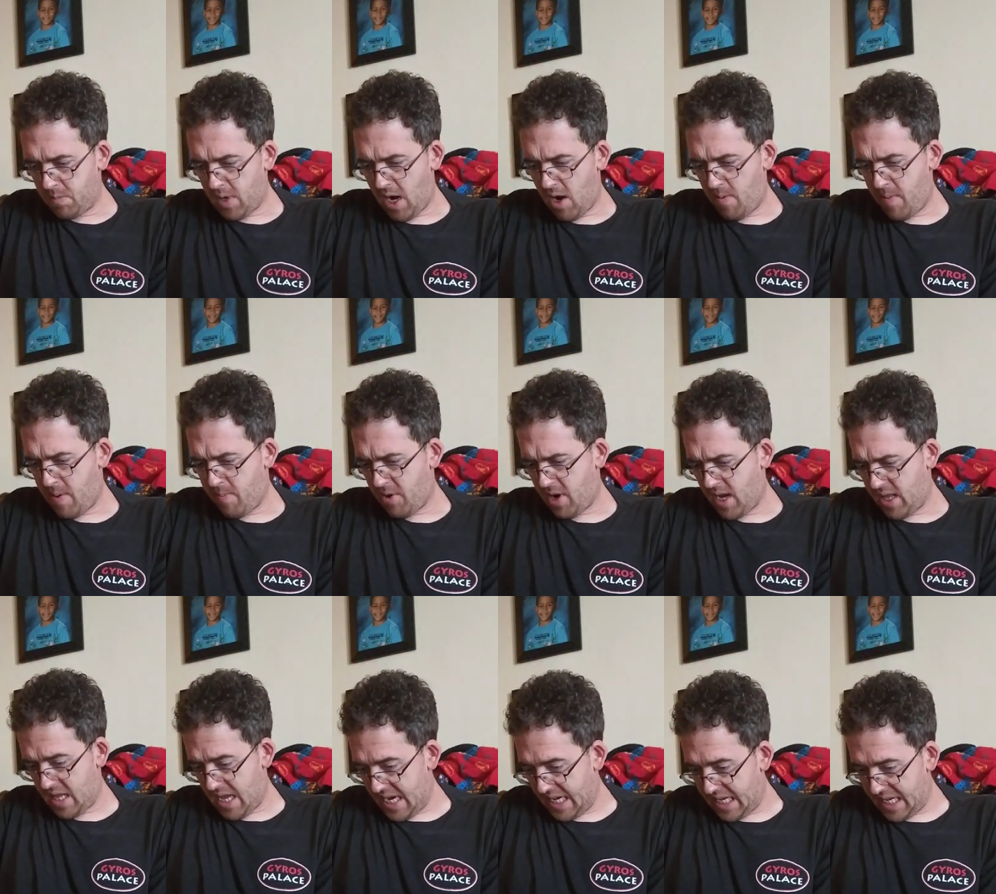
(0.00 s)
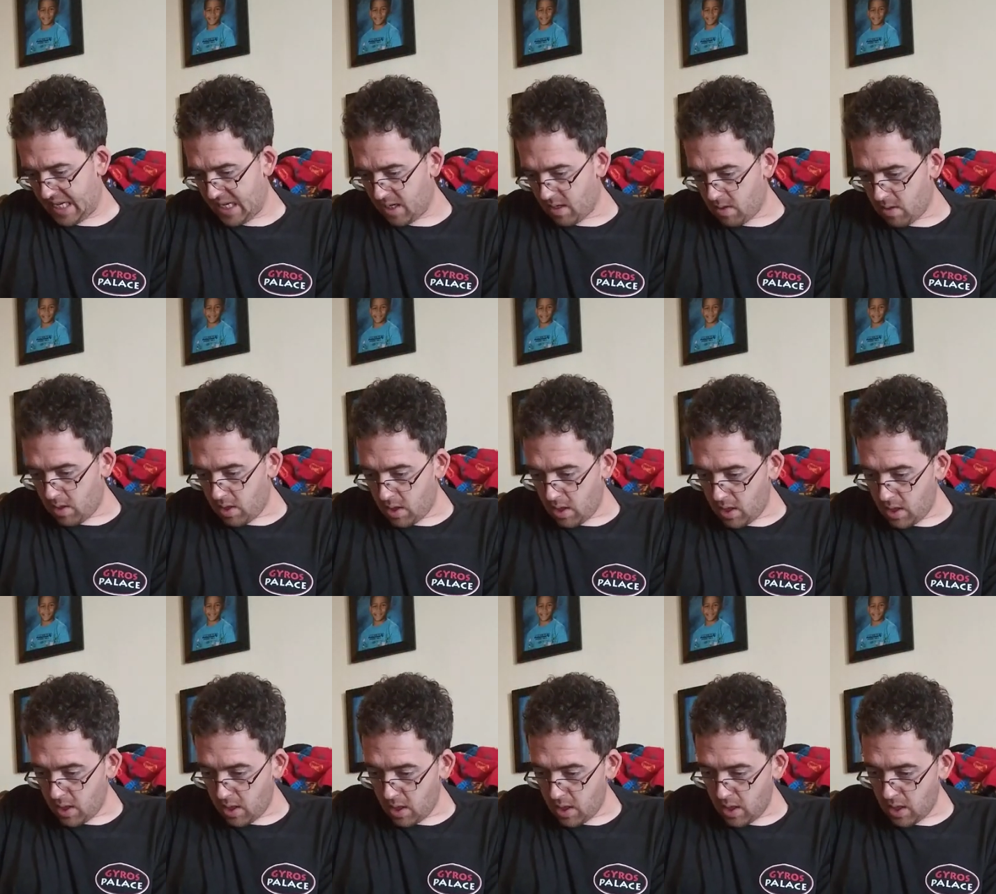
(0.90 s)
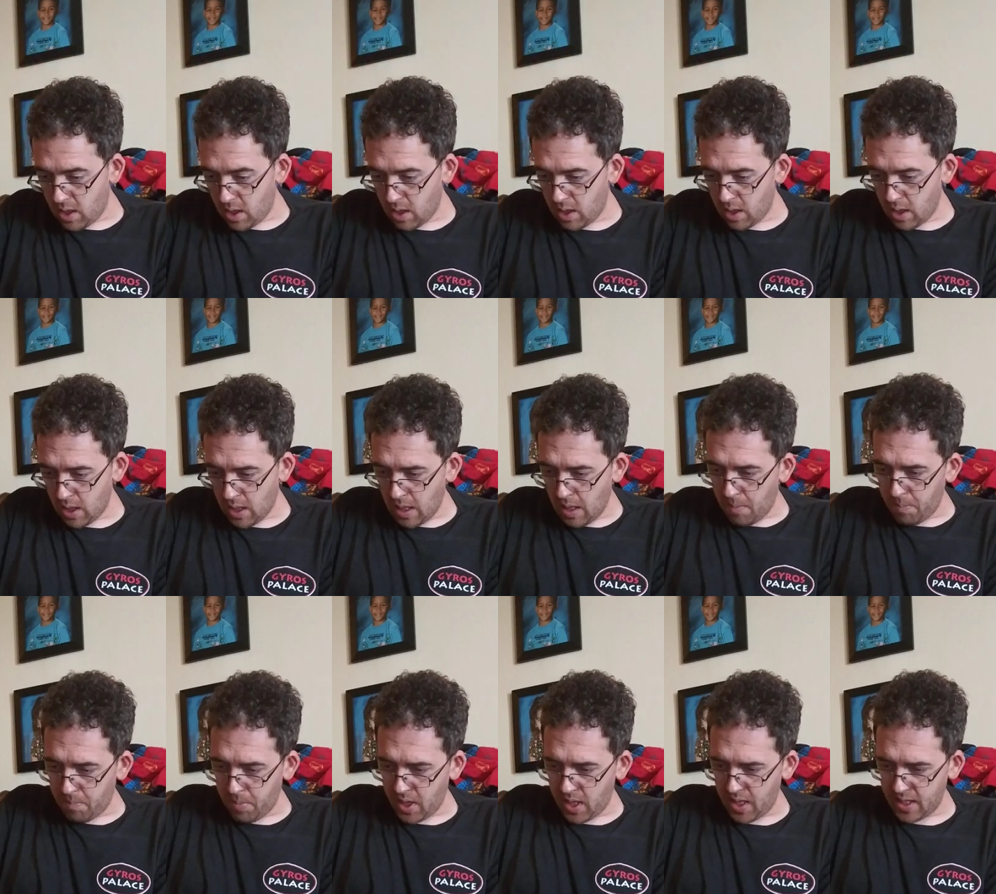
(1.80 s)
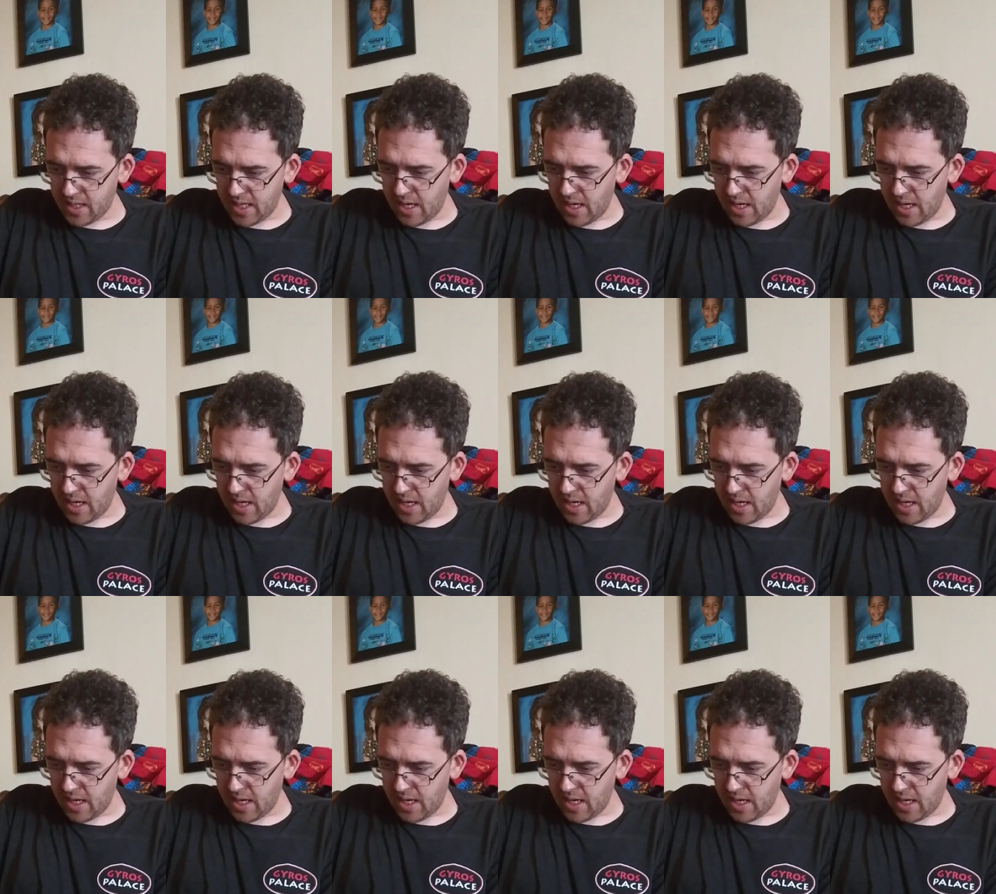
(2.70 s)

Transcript: I remember I liked it, but